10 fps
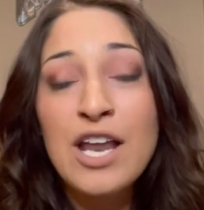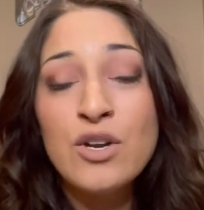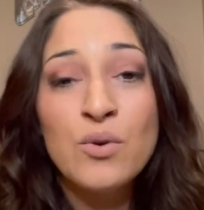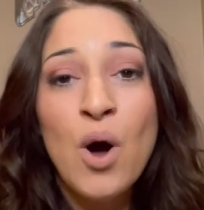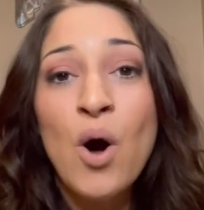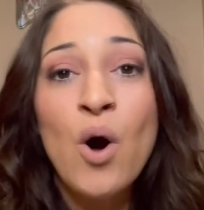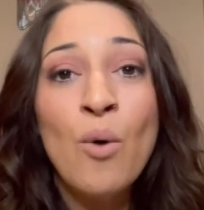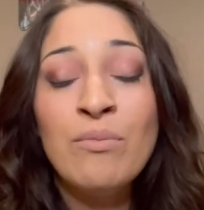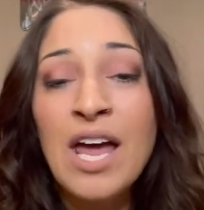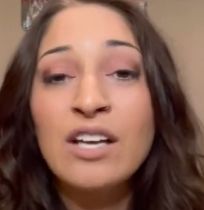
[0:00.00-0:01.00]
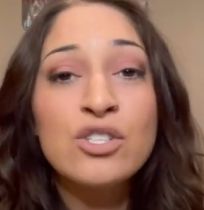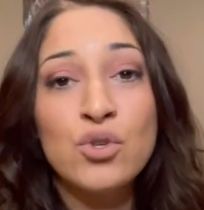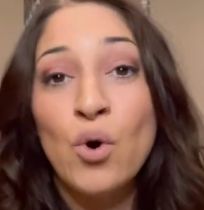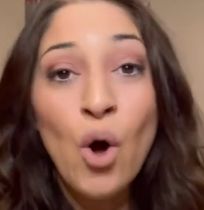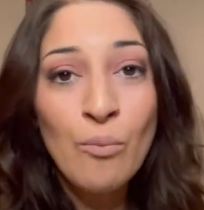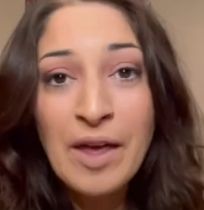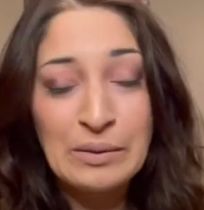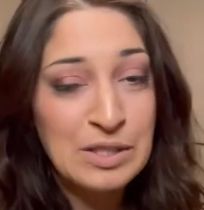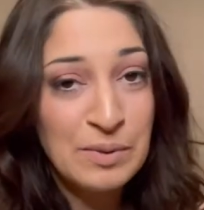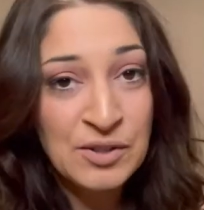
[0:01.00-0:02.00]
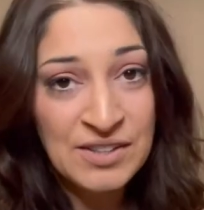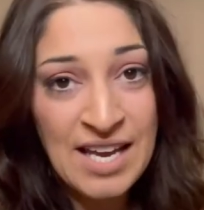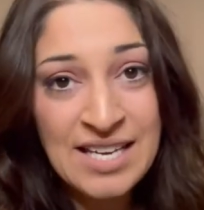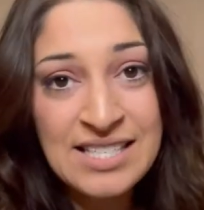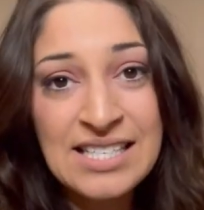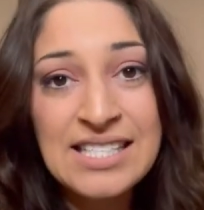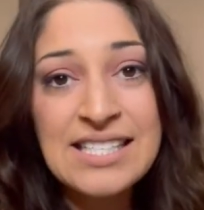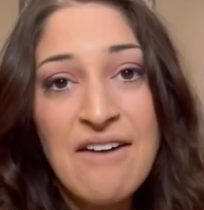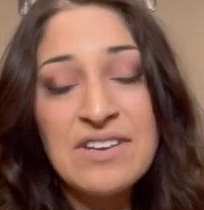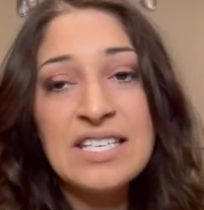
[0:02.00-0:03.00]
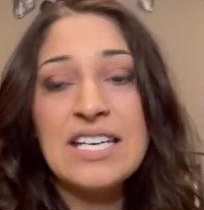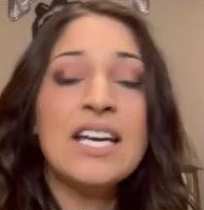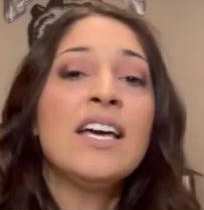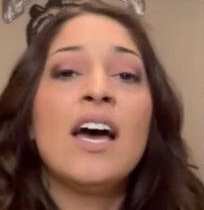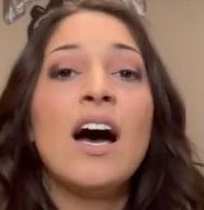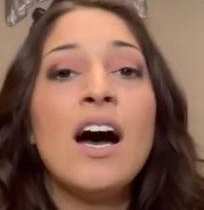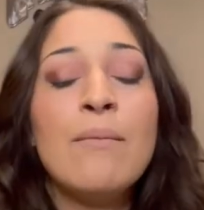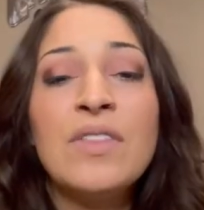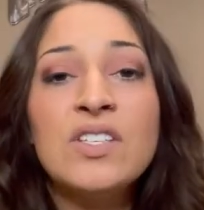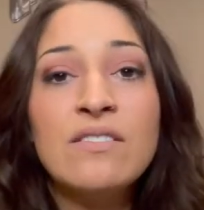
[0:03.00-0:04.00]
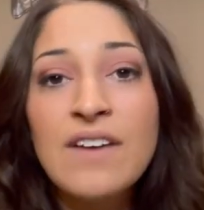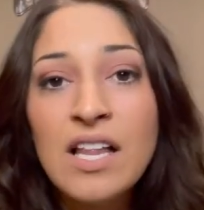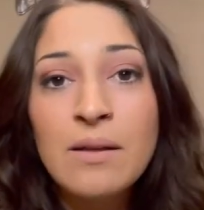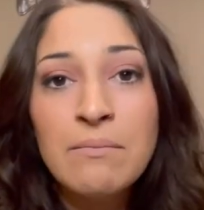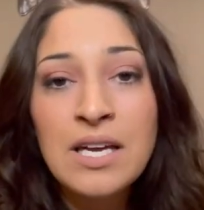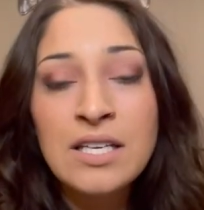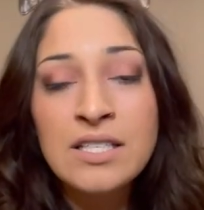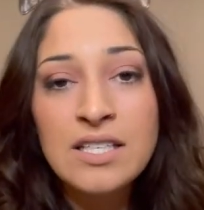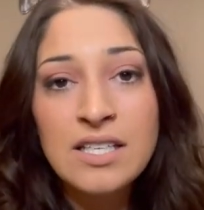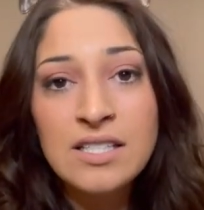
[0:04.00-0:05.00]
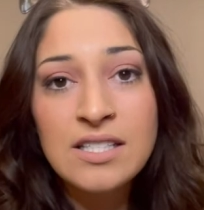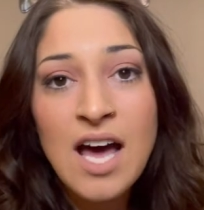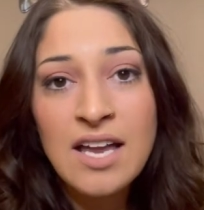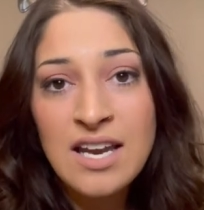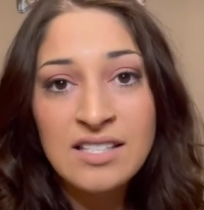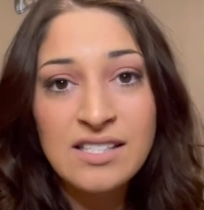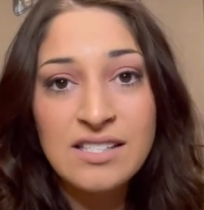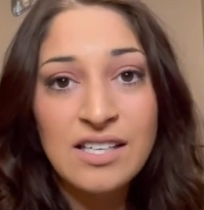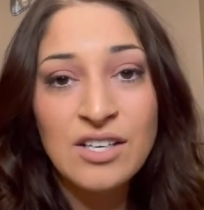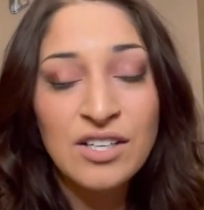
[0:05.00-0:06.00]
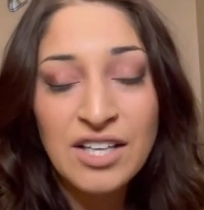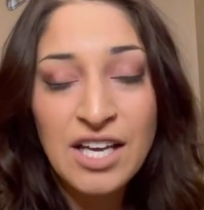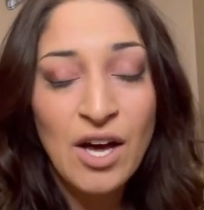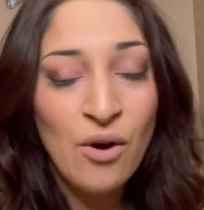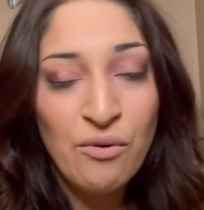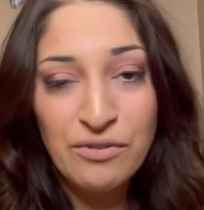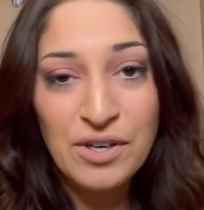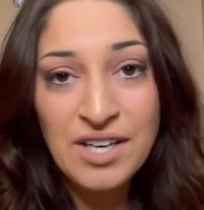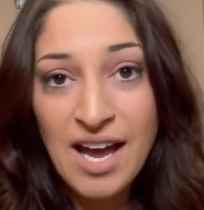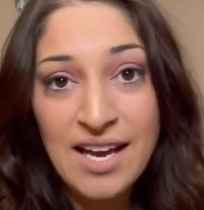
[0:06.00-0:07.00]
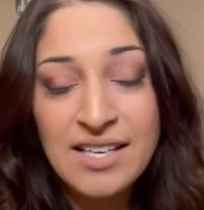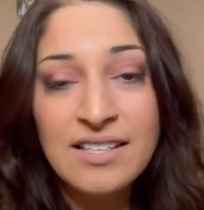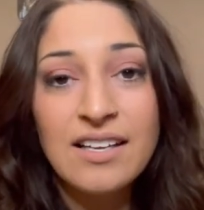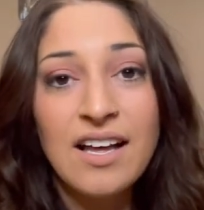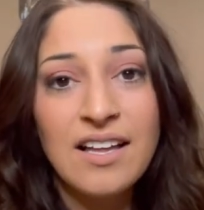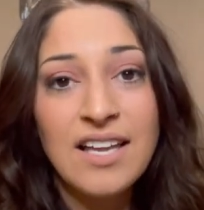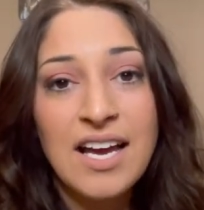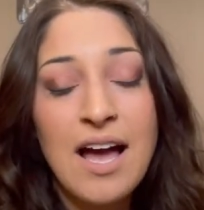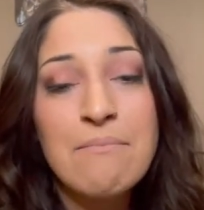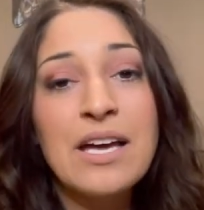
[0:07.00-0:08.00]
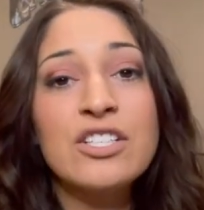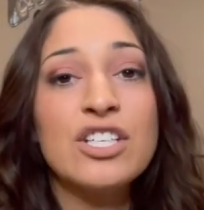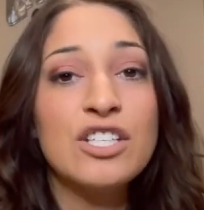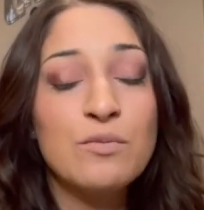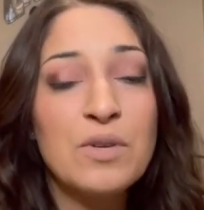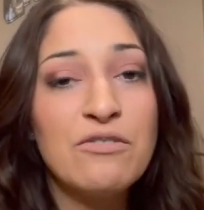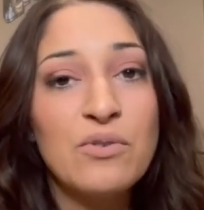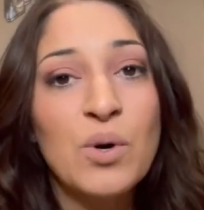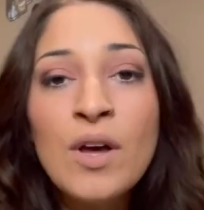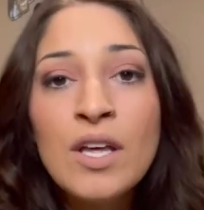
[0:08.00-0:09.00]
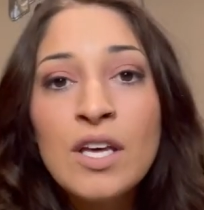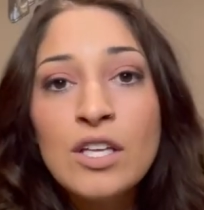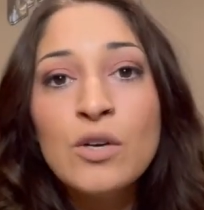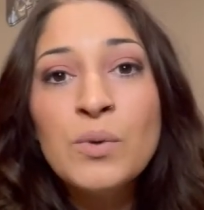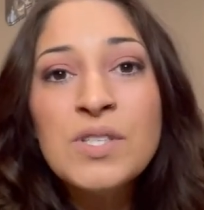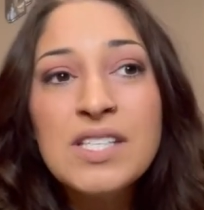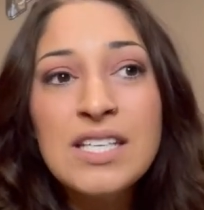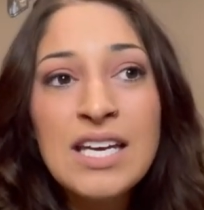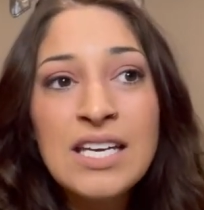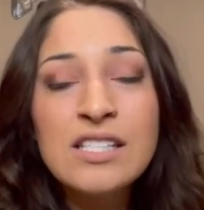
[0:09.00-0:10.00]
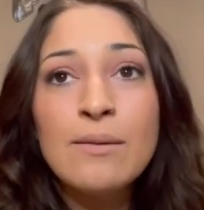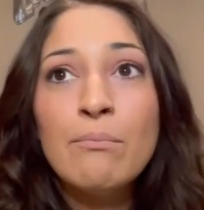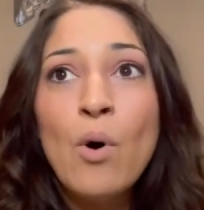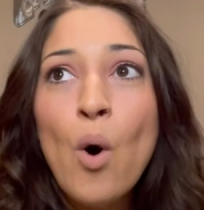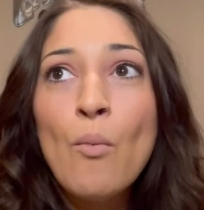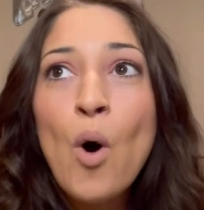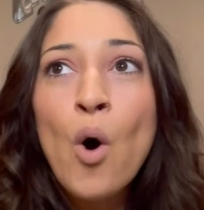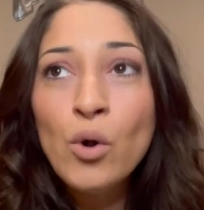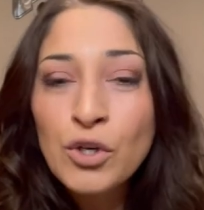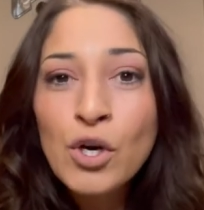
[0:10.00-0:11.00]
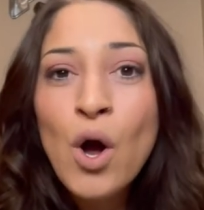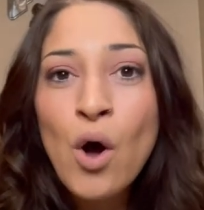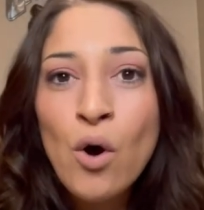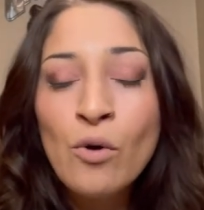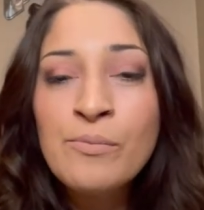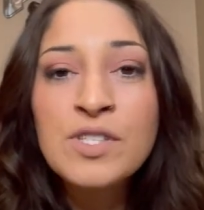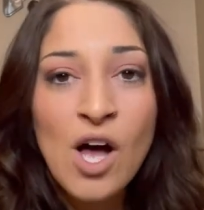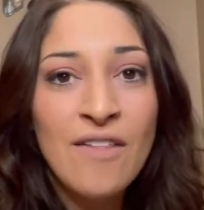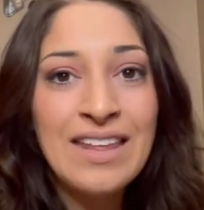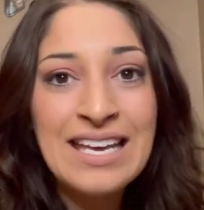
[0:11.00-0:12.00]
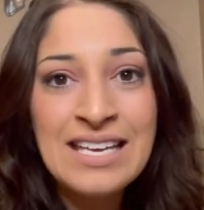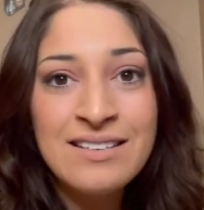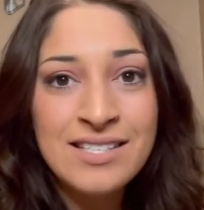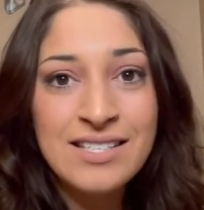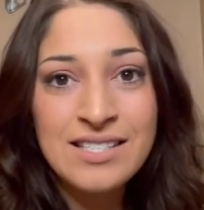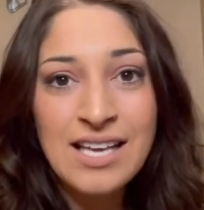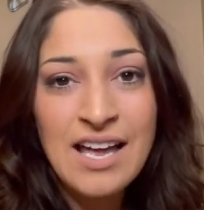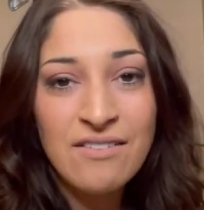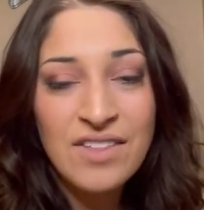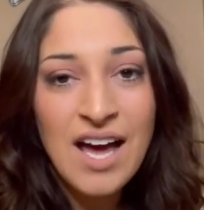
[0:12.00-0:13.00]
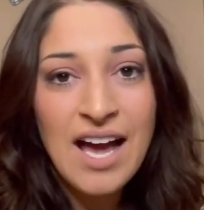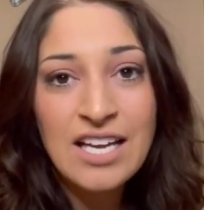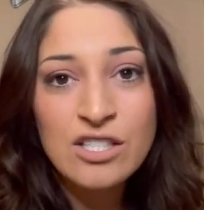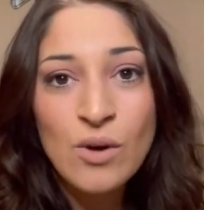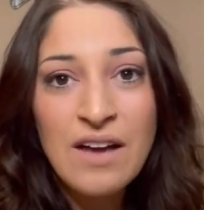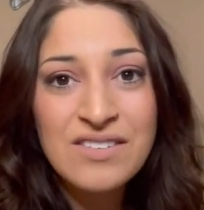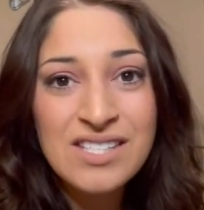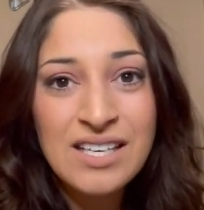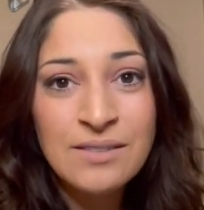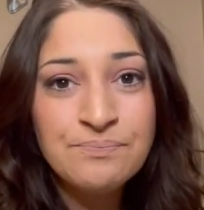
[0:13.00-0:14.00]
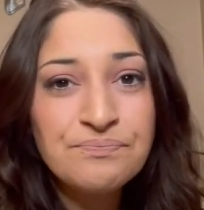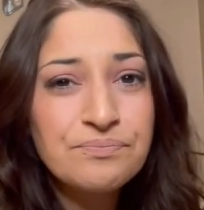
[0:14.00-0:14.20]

new home next to a home that was built in 1970. The development is not necessarily overnight, like I mentioned before. You will see some older homes on the east side of the Heights. So I've seen